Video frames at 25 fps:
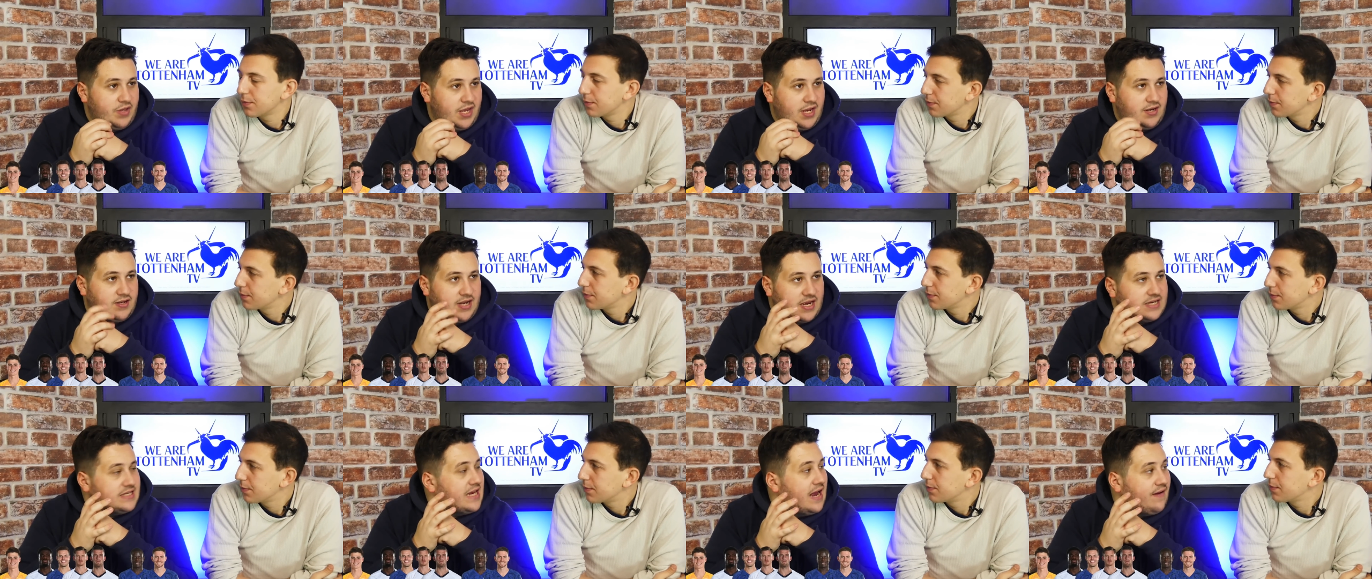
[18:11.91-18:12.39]
Speaker 1: he
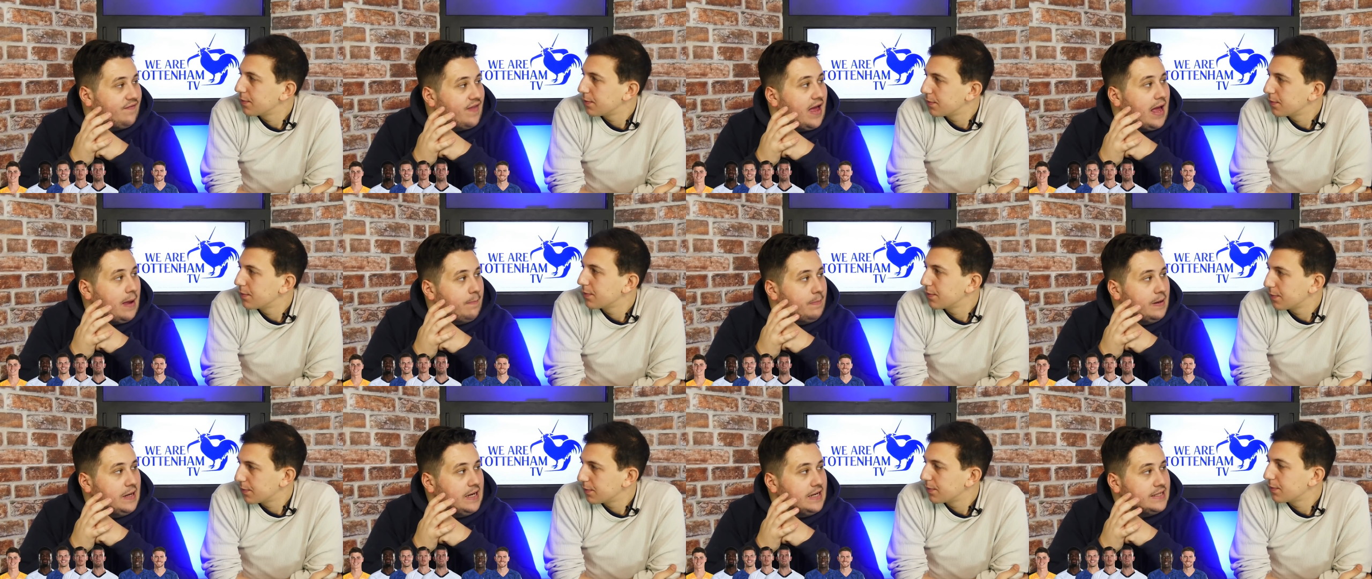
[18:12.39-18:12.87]
does have that
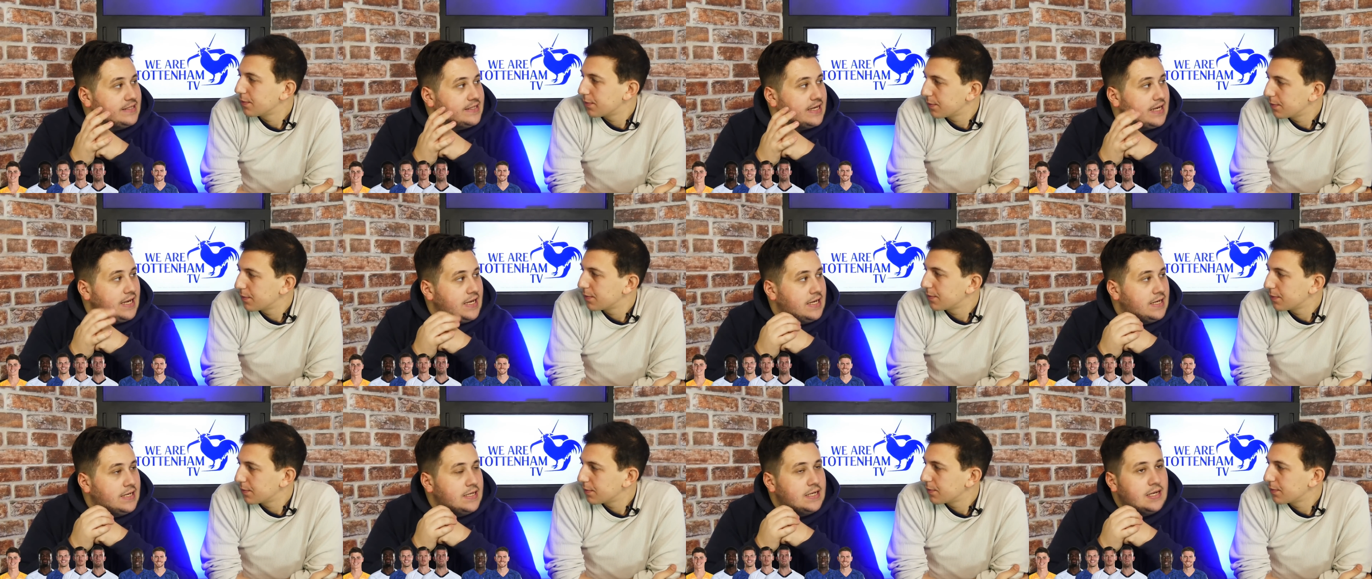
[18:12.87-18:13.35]
ability.
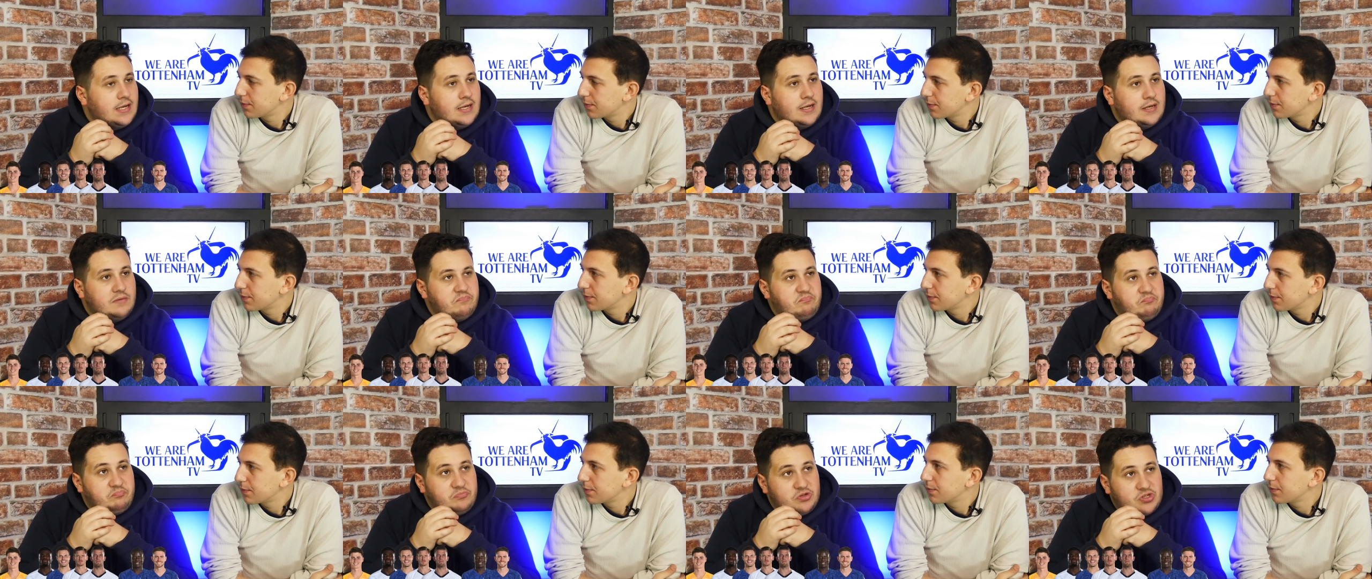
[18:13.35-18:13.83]

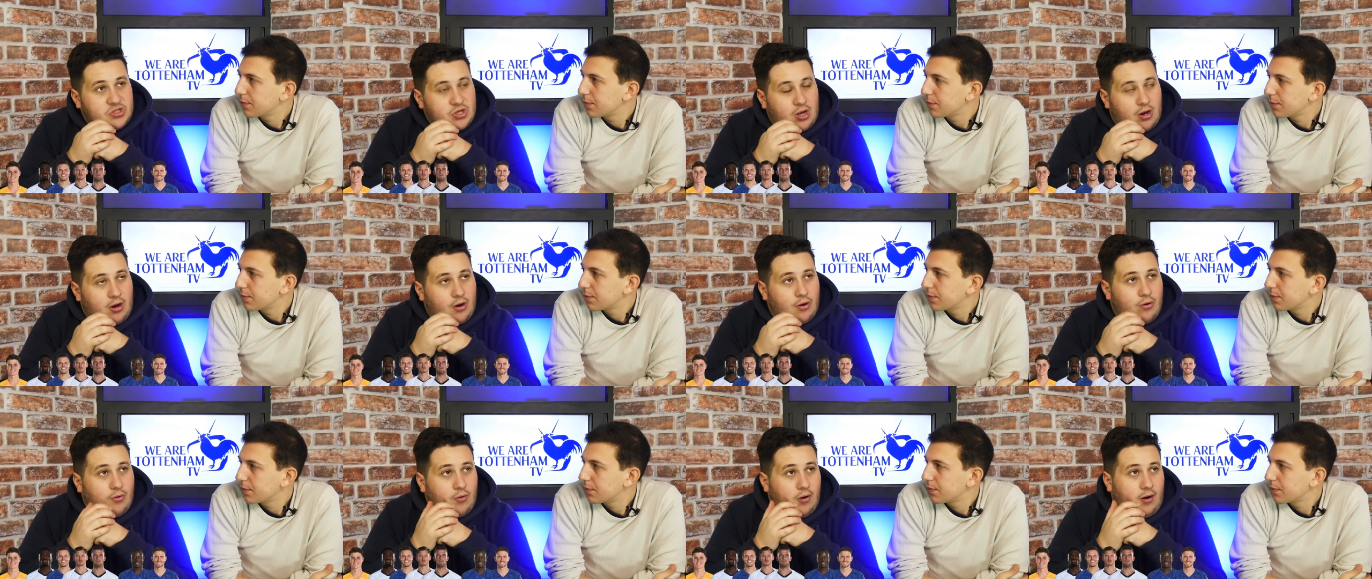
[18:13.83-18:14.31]

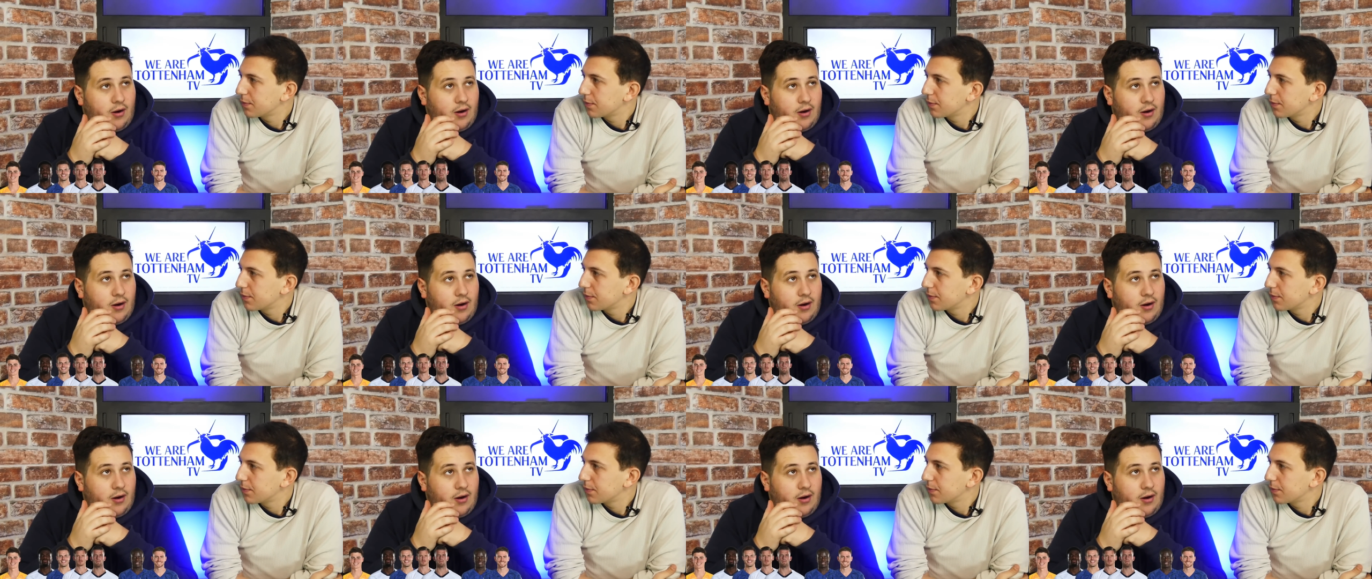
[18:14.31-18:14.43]
So